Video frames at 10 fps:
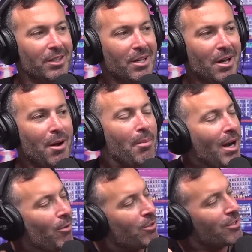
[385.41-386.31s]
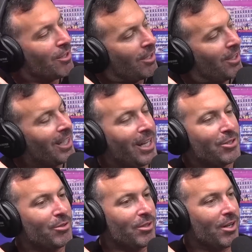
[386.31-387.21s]
Yep. But I will subtly
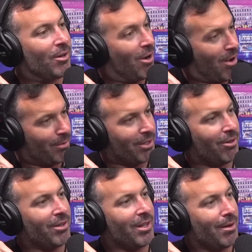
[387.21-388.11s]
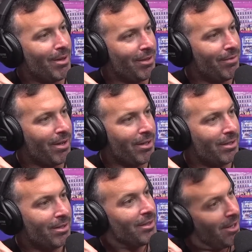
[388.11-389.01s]
let you know. Oh, I'm the corny guy, motherfucker.
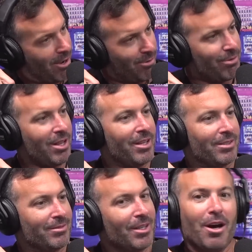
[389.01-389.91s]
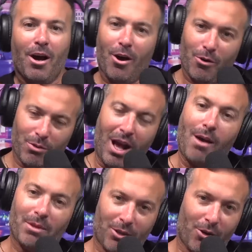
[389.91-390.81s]
Mm-hmm. Oh, really? Yep. Oh, re-
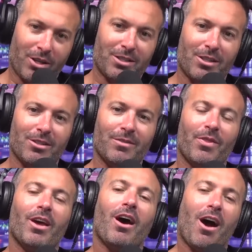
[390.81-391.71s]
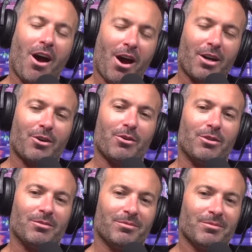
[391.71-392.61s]
I'm the corny dude. Look at you. All right,
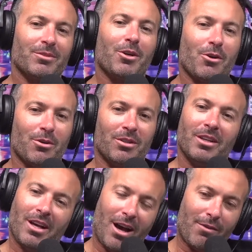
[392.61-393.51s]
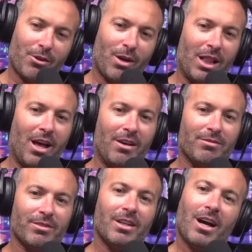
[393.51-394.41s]
cool, mm-hmm. cool. Have a great
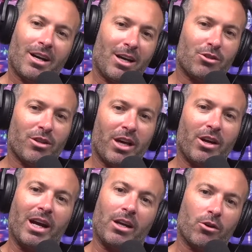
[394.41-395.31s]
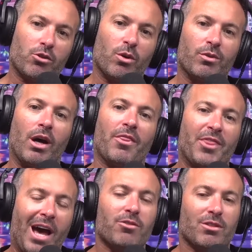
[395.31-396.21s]
life. Yep. Catch you later. I got to go do a
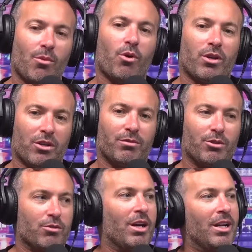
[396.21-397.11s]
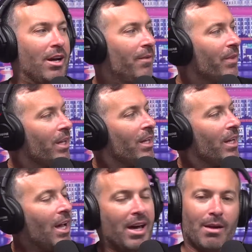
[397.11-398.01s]
thousand more interviews right now. Yep.
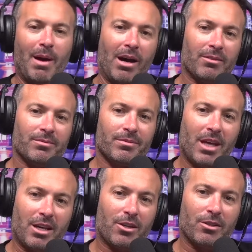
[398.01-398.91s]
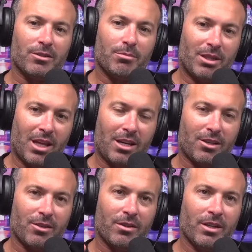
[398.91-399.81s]
And I'm out. I thank love you. This. But this thank
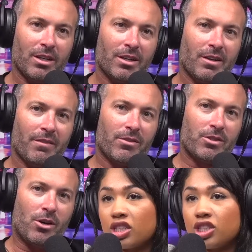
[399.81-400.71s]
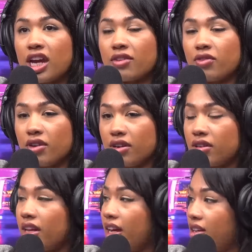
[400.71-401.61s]
you. A, this a this girl is
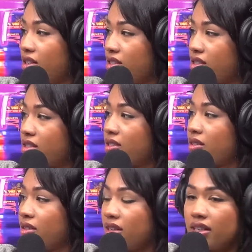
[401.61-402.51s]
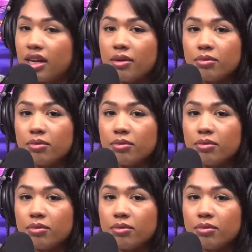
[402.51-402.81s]
trending for all the wrong reasons yep.